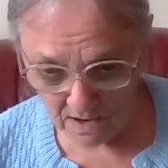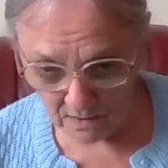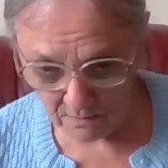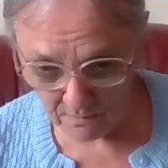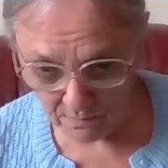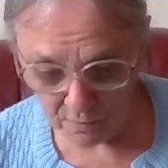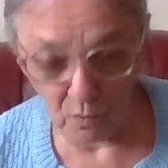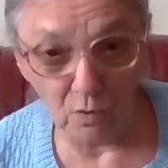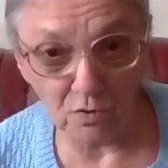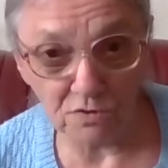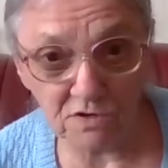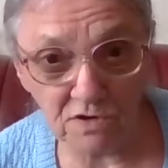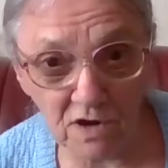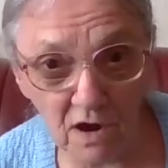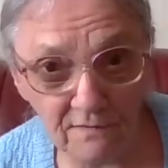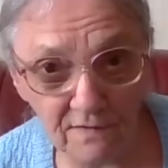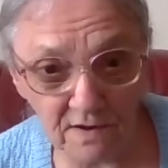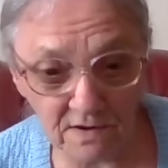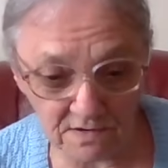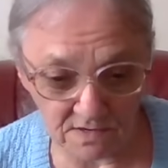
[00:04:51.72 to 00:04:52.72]
the main post
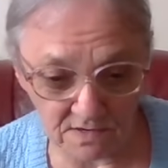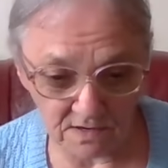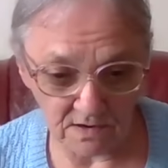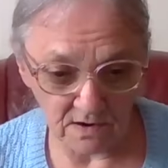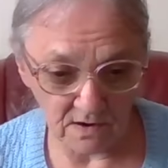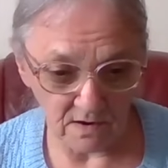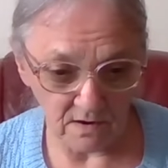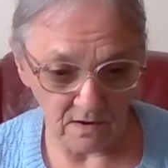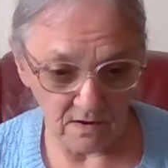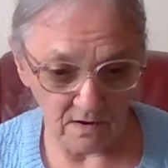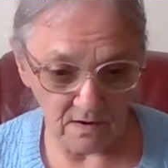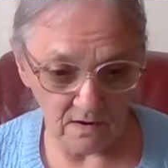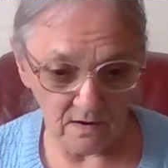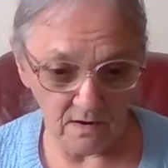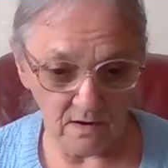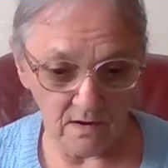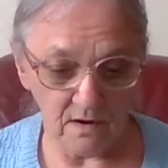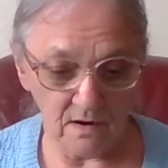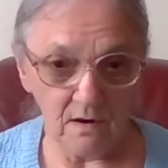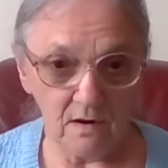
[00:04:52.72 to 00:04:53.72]
office.
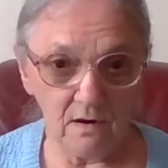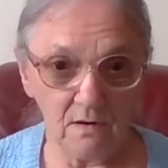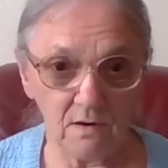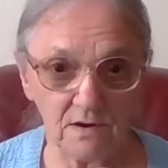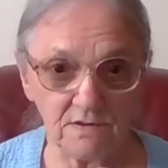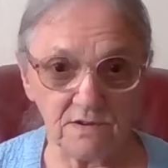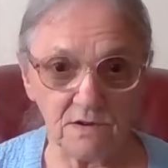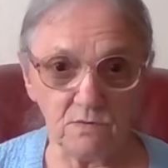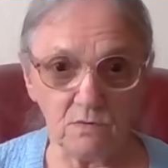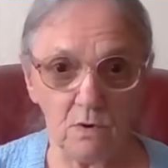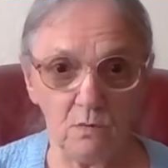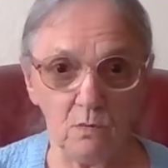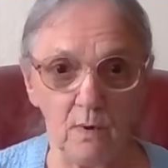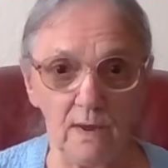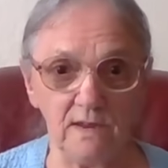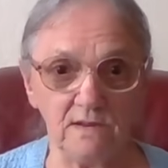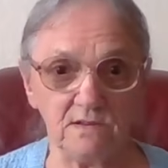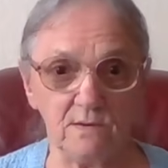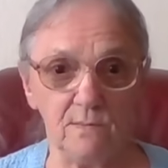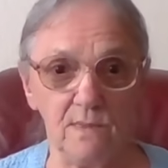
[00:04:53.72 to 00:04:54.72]
I said, Well,
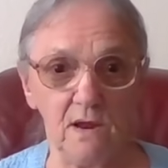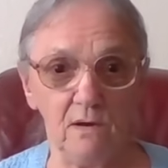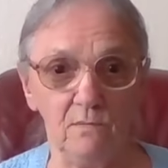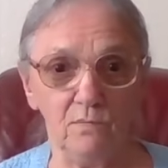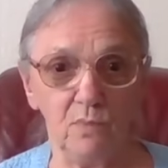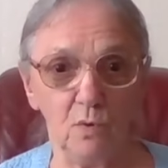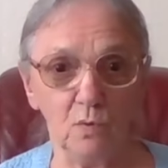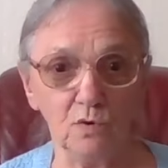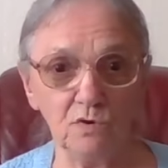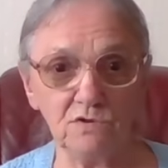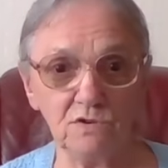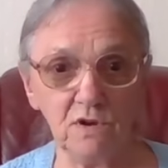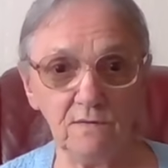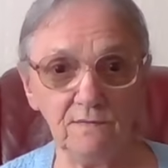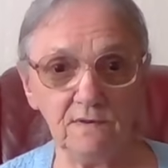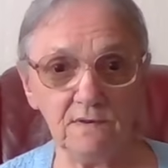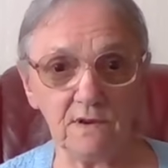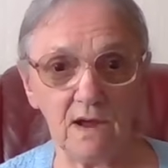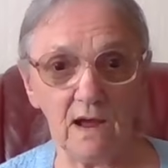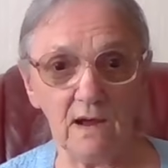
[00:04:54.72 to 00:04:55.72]
where's the main post
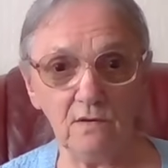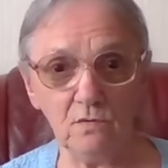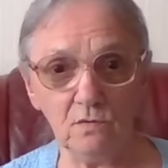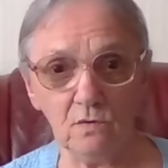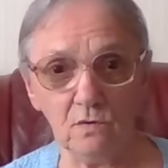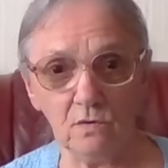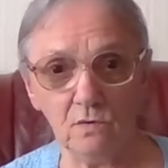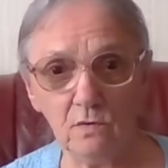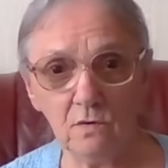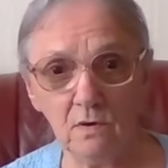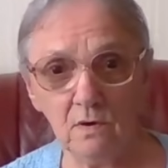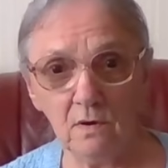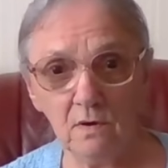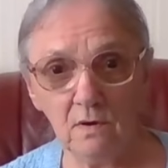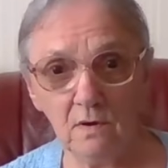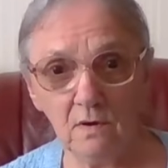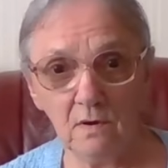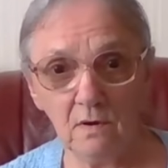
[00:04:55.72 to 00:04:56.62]
office? I don't know.